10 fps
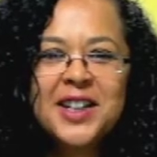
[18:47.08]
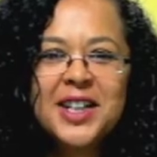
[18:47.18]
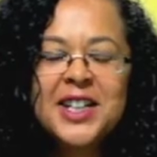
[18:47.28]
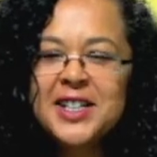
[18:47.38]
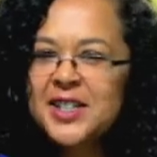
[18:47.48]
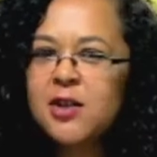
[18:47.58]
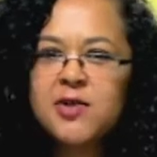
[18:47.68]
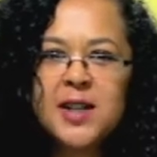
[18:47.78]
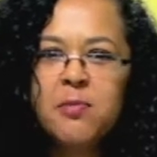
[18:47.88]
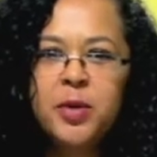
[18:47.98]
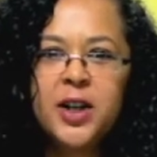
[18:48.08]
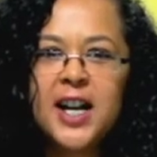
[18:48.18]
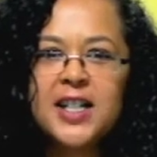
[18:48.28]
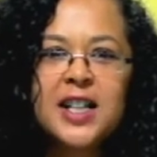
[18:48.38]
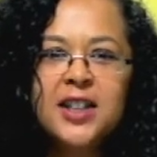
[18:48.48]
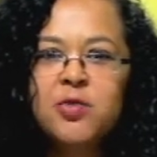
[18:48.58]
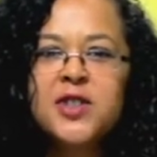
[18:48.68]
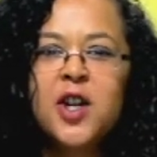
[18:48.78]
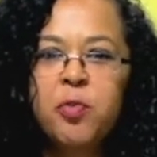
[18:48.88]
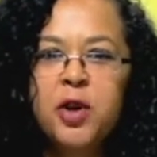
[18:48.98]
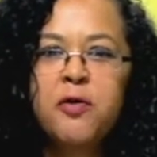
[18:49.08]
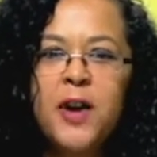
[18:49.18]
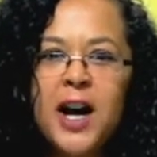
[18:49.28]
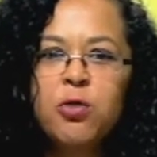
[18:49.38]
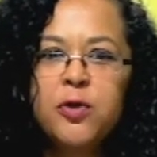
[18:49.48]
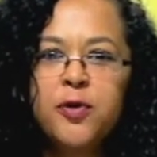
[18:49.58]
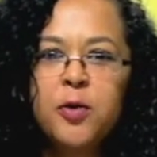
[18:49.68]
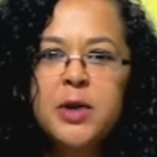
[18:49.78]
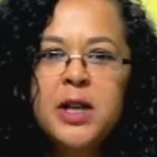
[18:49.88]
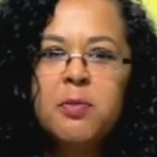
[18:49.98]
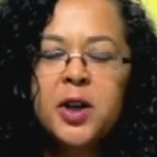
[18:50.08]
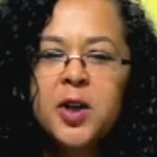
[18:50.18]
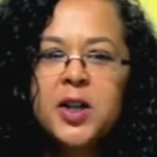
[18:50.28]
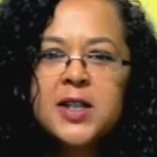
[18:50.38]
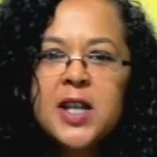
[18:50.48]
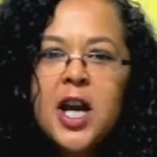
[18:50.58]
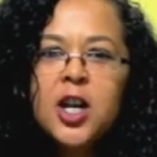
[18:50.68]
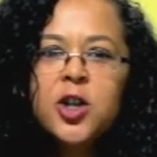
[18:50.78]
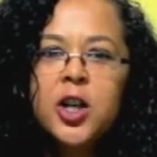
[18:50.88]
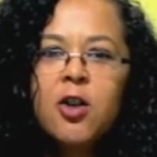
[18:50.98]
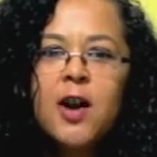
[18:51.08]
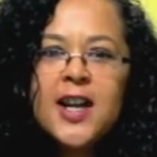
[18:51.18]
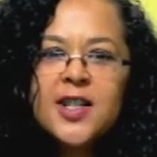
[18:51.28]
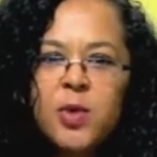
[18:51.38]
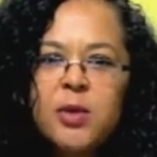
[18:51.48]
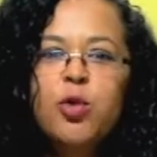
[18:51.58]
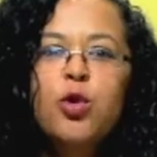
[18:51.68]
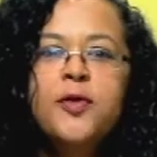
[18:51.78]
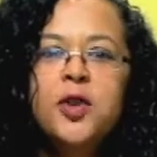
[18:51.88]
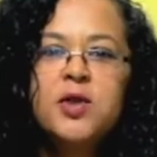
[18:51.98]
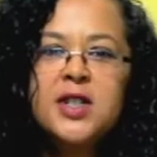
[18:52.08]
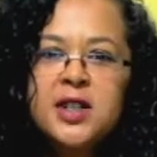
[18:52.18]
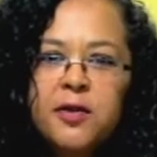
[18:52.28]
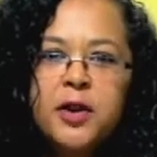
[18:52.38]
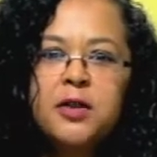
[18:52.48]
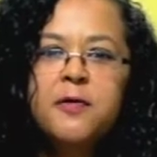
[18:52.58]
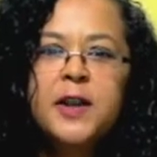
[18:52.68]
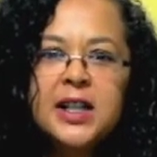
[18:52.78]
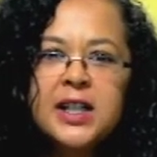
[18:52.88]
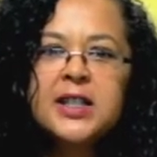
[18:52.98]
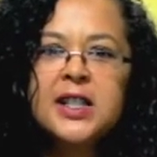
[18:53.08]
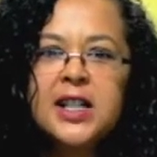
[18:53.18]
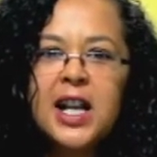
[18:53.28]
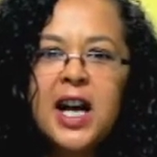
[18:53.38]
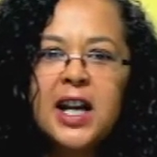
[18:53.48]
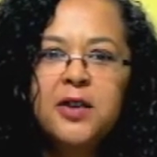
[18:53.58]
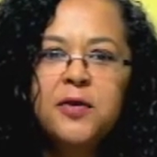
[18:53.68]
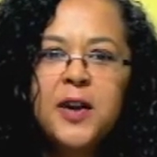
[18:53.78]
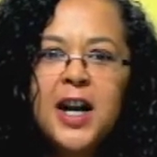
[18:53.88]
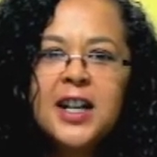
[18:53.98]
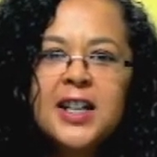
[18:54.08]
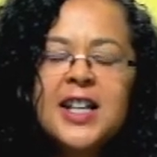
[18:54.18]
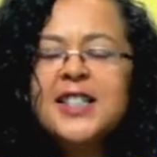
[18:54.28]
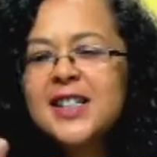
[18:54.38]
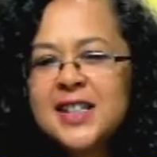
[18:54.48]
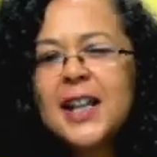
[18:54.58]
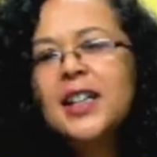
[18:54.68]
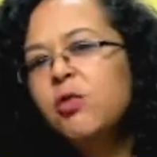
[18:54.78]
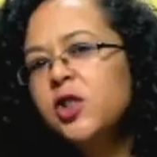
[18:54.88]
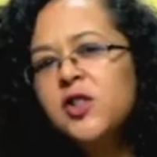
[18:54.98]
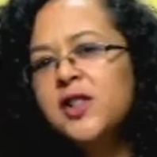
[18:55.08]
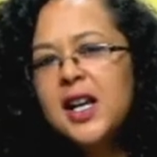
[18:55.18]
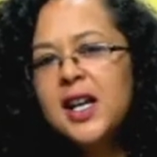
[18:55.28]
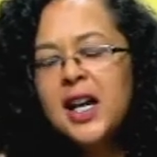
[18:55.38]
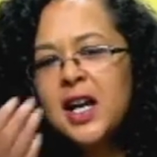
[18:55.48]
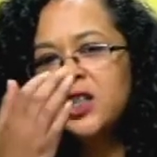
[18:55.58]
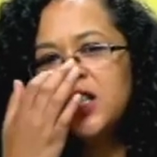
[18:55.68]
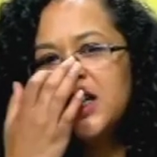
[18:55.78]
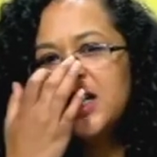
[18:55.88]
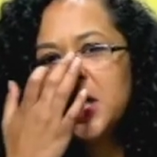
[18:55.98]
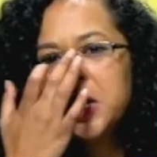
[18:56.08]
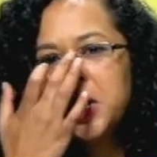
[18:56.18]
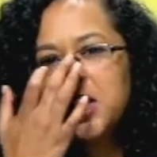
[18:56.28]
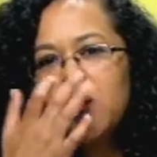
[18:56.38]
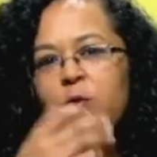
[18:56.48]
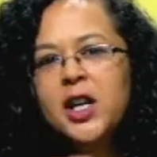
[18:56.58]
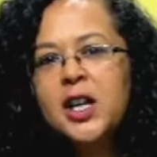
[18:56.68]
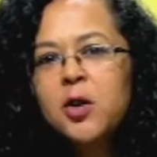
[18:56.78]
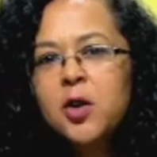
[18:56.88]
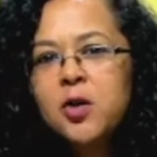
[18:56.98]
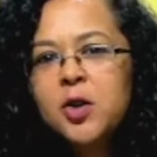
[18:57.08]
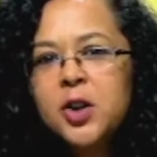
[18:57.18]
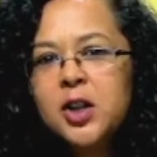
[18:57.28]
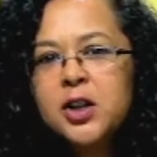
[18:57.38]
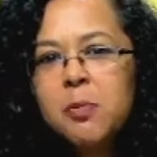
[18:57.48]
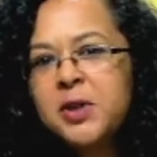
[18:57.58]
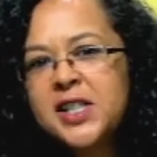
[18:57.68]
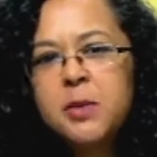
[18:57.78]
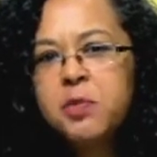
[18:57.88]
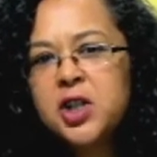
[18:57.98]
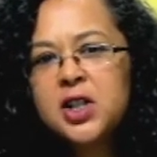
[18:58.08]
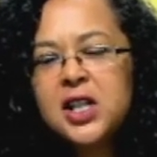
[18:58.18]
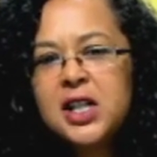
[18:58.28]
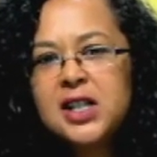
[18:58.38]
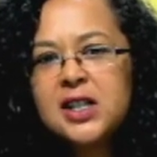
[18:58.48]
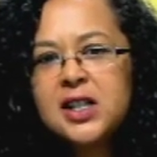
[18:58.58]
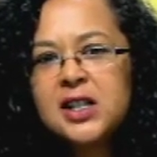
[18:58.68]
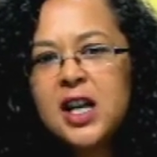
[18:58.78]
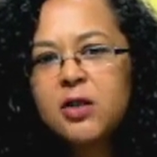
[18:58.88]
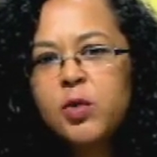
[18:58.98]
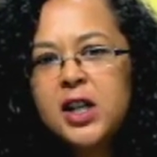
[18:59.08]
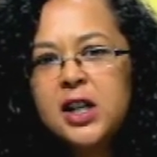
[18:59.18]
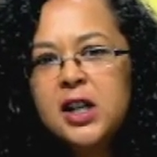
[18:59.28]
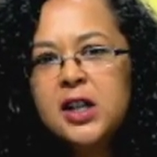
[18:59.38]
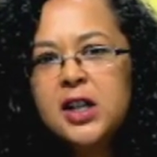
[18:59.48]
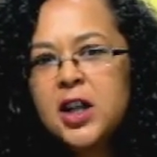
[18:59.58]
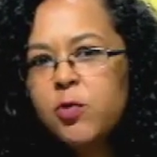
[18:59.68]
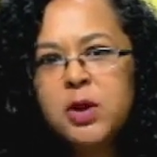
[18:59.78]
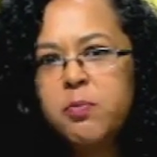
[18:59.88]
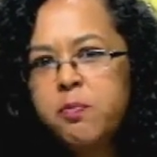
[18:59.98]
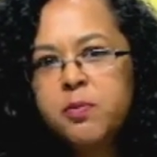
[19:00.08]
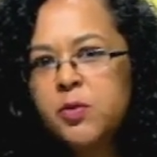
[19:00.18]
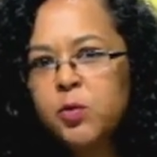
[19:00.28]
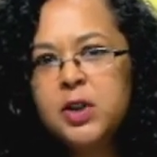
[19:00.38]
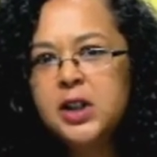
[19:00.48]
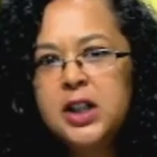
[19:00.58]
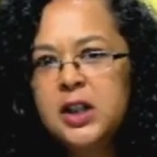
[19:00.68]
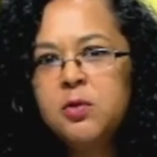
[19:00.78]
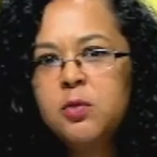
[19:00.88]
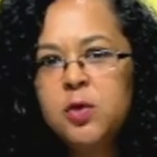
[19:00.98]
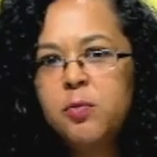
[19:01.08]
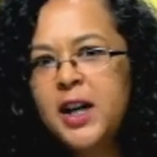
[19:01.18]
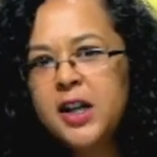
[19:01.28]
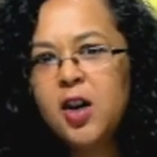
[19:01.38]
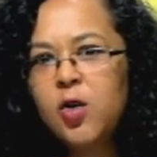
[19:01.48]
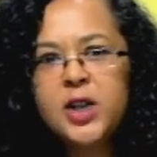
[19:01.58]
it's so simple, and yet it was so profound for me because, you know, as we move through these different feelings in life, it's exactly what you're saying, actually. You know, where the perception is that we think we better, or we